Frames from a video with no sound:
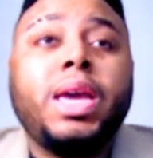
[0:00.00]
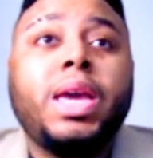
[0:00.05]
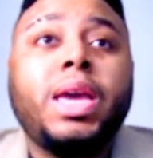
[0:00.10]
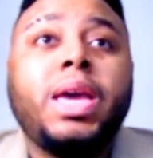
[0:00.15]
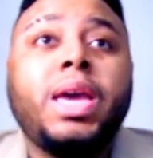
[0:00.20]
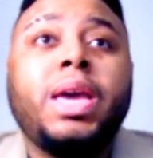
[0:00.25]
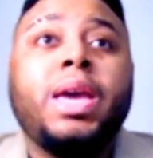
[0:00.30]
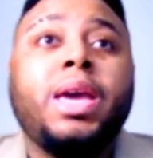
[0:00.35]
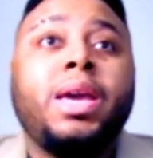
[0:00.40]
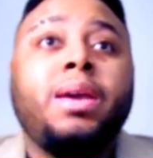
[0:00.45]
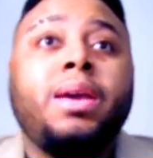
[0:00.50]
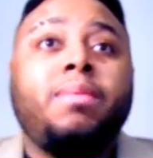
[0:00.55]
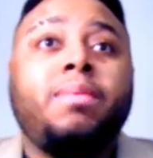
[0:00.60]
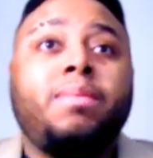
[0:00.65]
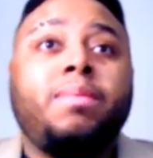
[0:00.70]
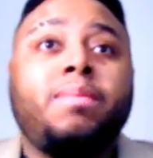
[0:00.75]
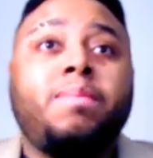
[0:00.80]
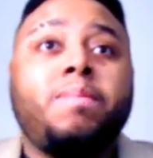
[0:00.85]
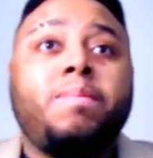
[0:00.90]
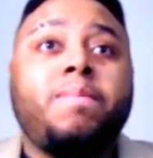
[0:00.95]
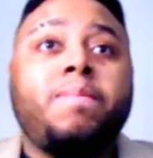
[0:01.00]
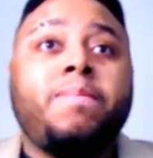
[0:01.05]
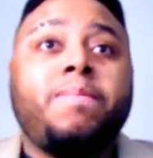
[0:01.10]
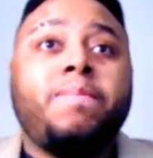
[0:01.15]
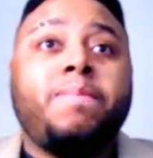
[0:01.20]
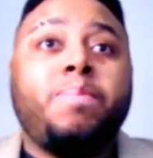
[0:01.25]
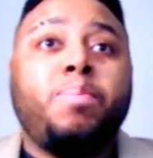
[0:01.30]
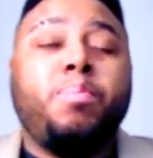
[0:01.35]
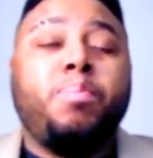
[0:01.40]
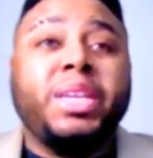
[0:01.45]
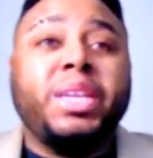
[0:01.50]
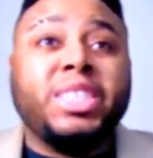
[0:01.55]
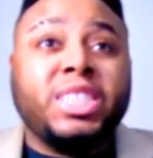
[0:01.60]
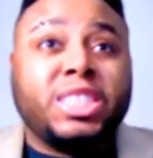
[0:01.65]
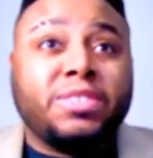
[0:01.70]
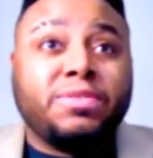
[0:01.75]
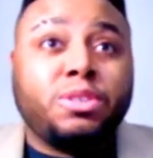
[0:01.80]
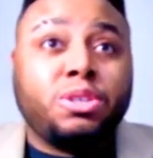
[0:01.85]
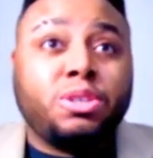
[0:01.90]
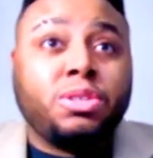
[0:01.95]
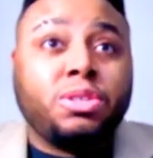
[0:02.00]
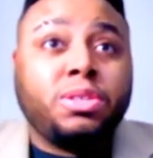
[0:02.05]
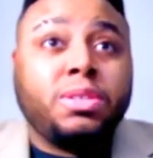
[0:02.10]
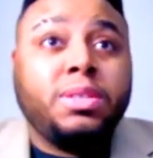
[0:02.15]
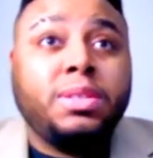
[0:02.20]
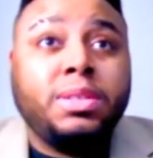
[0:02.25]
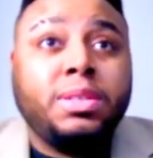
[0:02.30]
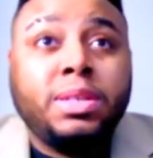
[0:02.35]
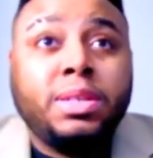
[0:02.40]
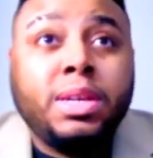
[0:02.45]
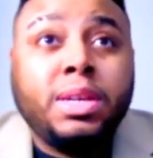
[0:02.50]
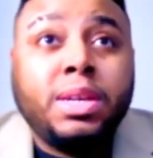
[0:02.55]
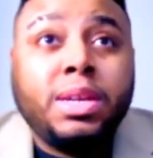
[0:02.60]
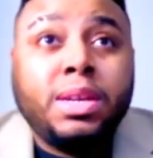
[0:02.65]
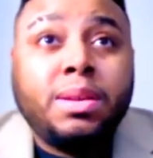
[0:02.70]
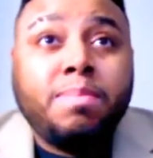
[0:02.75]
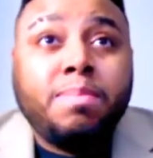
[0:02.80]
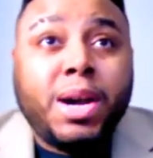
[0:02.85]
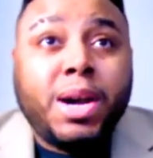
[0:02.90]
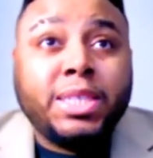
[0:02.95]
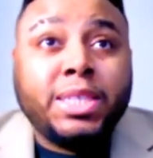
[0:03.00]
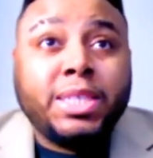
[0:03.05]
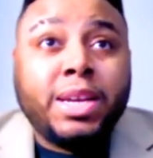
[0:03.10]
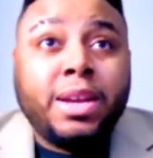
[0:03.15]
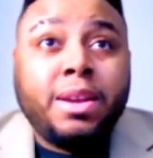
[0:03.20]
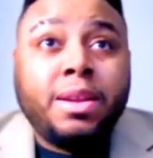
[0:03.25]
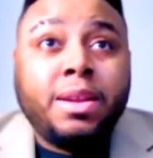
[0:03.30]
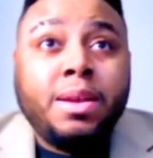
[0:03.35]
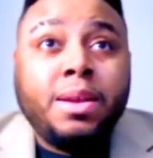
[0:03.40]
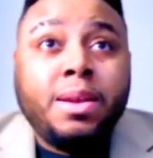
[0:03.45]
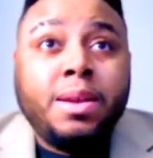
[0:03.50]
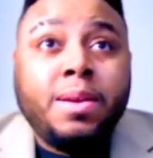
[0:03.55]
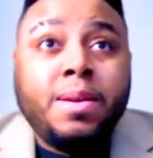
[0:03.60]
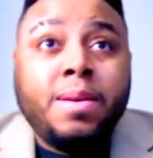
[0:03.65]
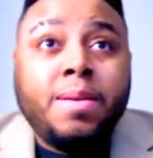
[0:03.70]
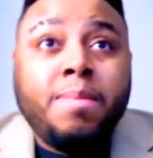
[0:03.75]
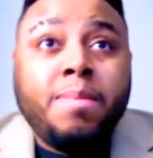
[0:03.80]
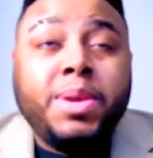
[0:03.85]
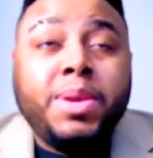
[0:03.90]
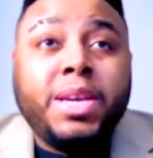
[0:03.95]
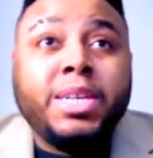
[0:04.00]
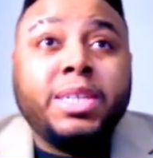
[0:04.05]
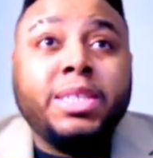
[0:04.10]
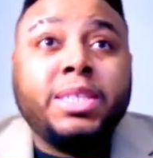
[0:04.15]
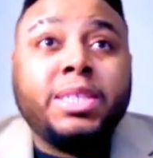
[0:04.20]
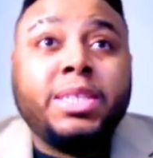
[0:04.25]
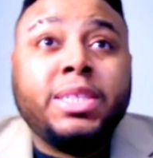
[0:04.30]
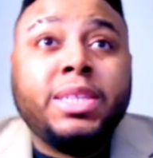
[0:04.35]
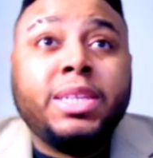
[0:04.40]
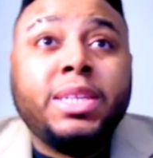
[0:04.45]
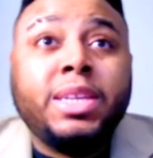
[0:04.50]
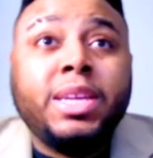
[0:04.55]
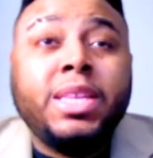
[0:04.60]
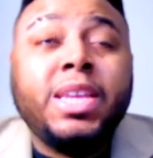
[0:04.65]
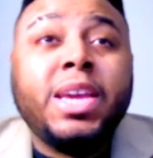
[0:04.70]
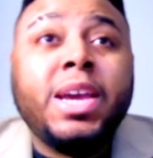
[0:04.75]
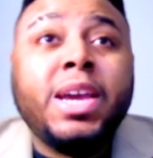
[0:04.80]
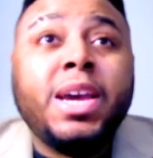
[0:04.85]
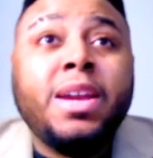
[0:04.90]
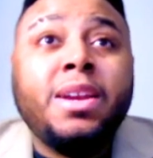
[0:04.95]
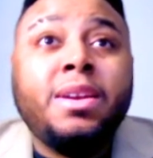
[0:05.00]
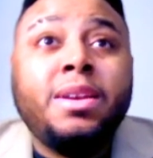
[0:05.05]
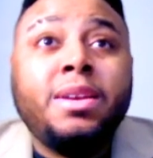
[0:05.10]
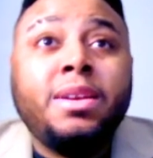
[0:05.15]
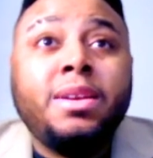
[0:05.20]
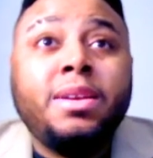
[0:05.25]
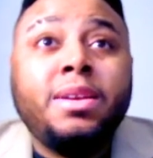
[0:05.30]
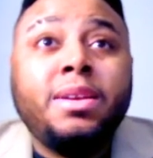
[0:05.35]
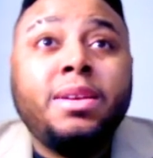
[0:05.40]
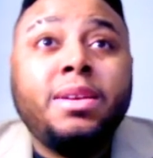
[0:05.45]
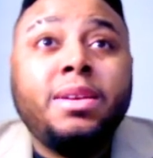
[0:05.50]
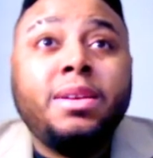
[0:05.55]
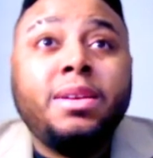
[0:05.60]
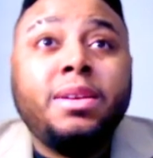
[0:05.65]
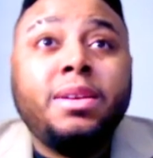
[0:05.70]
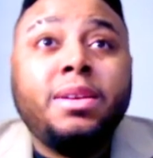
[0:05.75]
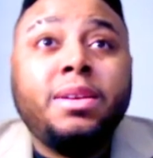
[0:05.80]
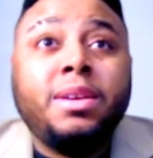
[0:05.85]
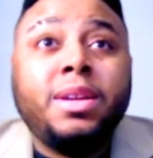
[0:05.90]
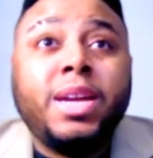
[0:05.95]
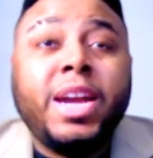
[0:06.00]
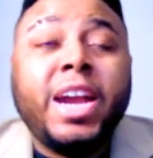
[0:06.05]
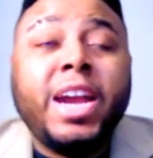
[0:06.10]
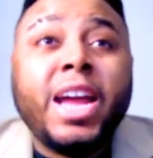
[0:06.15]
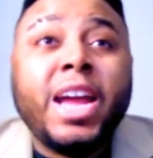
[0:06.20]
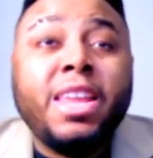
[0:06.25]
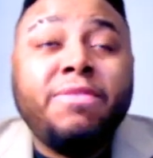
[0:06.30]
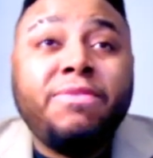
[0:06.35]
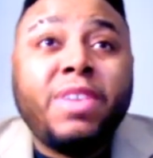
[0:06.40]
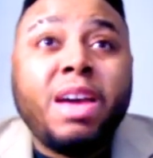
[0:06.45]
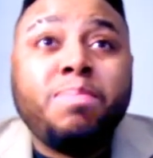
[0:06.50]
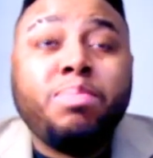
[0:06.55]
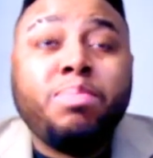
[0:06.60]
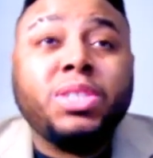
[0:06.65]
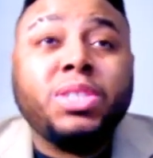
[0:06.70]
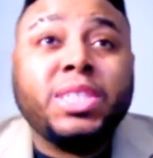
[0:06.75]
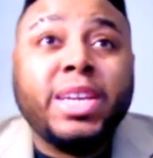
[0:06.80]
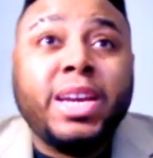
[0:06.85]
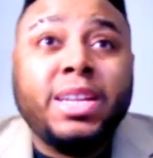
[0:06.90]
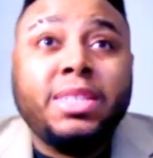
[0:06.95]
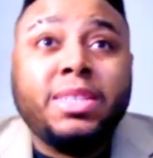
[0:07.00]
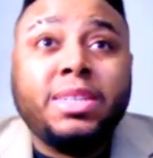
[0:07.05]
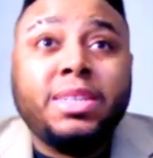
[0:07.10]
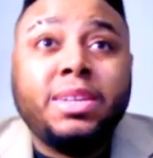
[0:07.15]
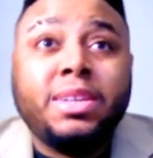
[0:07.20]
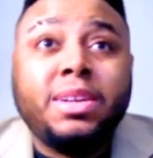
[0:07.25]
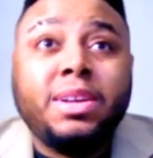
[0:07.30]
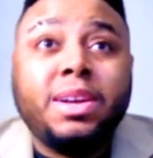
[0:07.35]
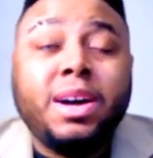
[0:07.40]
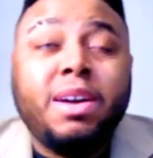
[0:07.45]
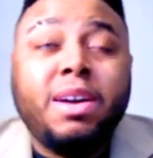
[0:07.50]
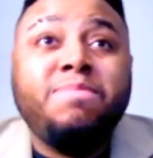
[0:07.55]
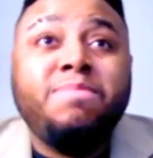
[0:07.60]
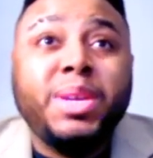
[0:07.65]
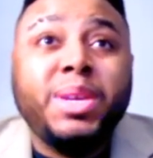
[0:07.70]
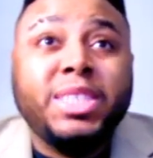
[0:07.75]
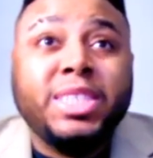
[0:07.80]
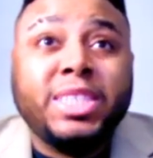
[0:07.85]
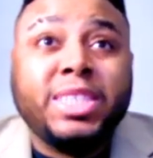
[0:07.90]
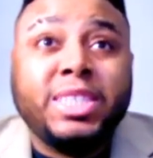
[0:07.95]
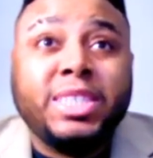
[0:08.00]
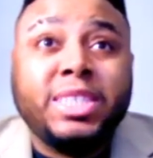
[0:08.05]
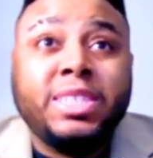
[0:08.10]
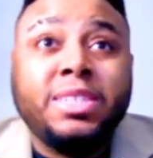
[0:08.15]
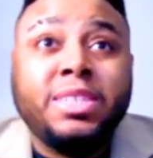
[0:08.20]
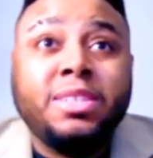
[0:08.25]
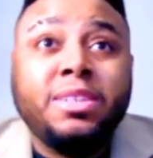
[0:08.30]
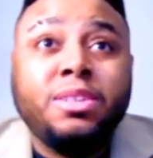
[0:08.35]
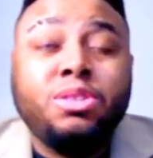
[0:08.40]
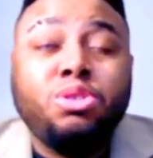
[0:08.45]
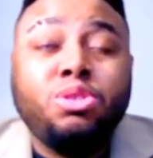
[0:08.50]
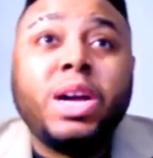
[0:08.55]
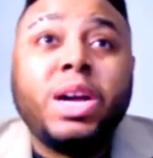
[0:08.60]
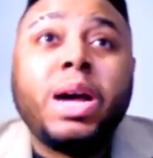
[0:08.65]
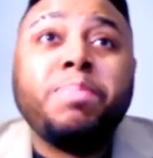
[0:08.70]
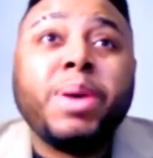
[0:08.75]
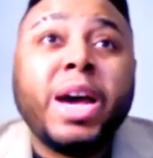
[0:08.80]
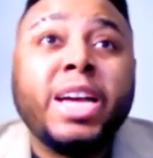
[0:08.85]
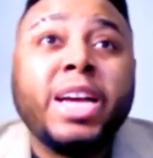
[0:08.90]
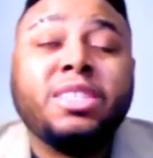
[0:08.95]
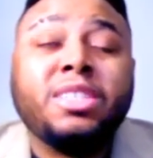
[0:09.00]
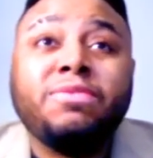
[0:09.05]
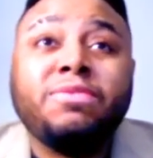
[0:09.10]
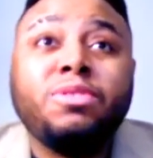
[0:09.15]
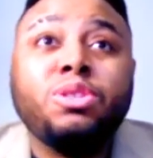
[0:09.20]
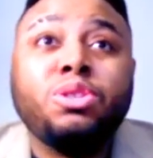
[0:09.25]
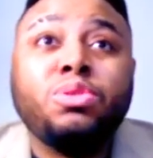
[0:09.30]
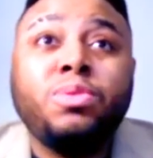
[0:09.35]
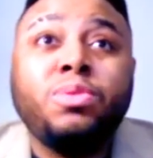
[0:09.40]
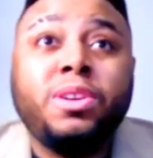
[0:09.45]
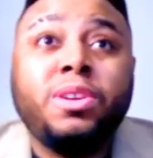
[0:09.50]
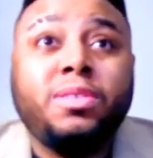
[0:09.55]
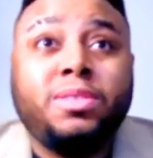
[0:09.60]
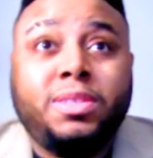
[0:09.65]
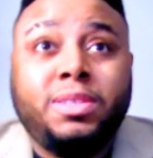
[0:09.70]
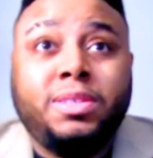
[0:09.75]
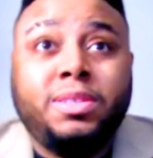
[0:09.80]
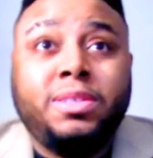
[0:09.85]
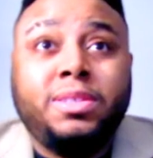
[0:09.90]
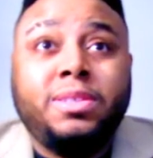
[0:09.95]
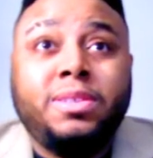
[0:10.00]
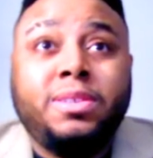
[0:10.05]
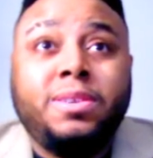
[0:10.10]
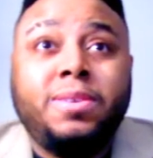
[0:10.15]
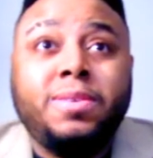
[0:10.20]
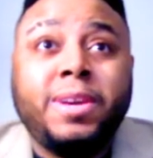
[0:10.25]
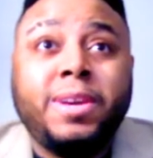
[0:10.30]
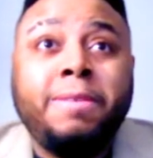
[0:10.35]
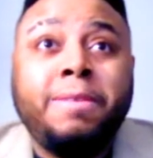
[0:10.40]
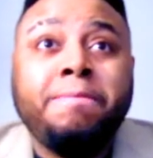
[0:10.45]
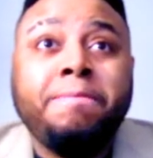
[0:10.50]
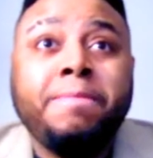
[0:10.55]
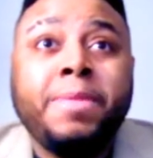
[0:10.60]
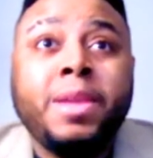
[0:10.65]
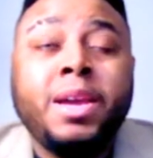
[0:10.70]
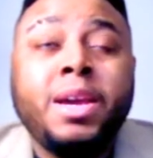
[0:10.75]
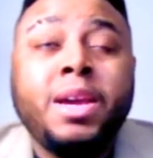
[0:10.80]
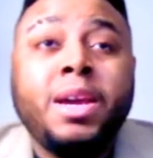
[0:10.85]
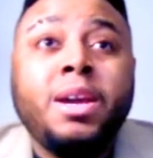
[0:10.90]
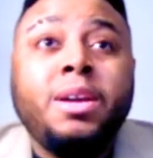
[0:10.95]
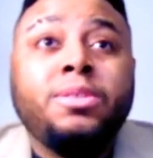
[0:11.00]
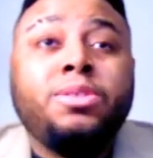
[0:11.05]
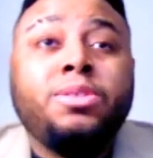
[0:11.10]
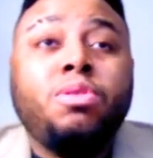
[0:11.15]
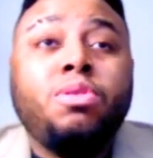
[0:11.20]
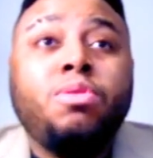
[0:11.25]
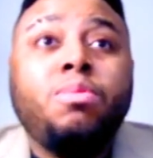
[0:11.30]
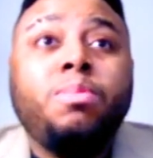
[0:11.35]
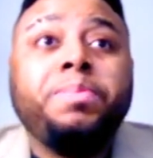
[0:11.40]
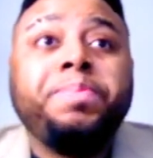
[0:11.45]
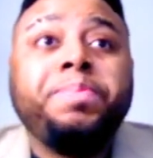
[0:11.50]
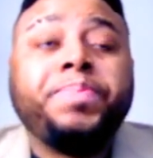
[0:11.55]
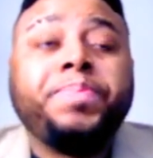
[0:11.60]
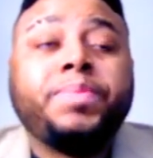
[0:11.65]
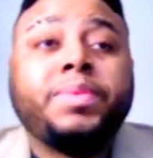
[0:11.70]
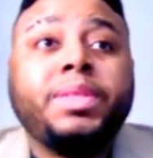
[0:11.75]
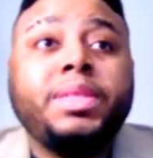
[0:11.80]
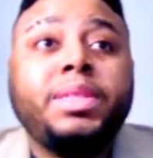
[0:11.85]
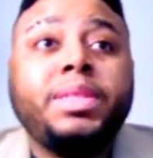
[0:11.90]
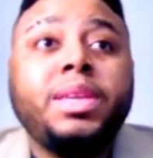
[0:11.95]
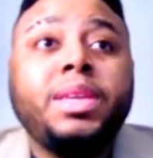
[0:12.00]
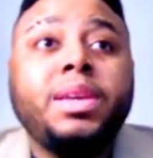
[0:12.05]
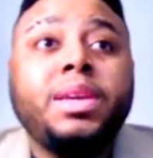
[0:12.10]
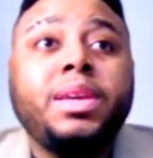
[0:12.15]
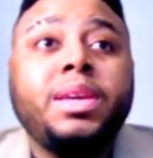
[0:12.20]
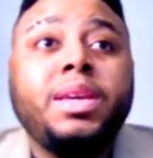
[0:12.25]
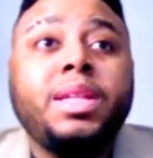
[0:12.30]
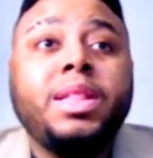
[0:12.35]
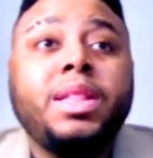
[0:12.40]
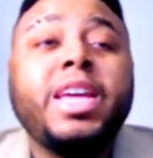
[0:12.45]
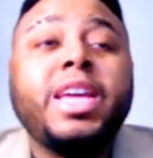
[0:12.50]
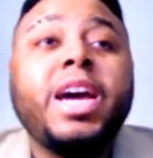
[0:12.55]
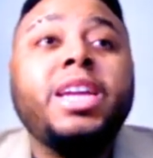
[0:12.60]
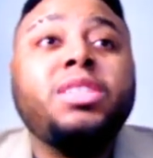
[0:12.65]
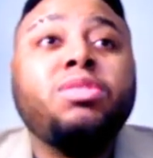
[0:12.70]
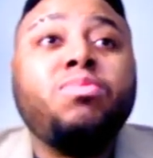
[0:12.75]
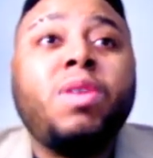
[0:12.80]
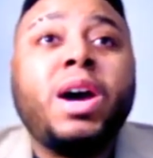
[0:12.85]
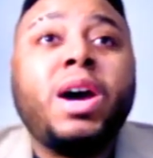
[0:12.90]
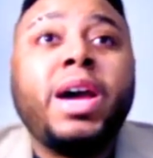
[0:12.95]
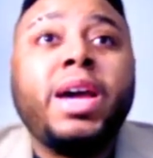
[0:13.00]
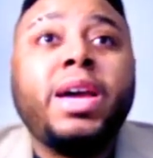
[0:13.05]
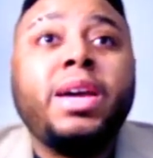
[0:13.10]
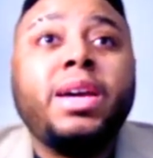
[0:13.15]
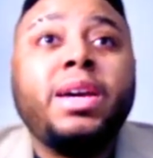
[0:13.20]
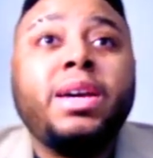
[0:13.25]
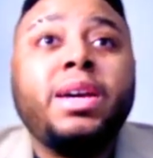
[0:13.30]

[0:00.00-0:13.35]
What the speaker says: a business first mindset, because in the end 95% of businesses do not pass the first 2 years. Okay, so that is why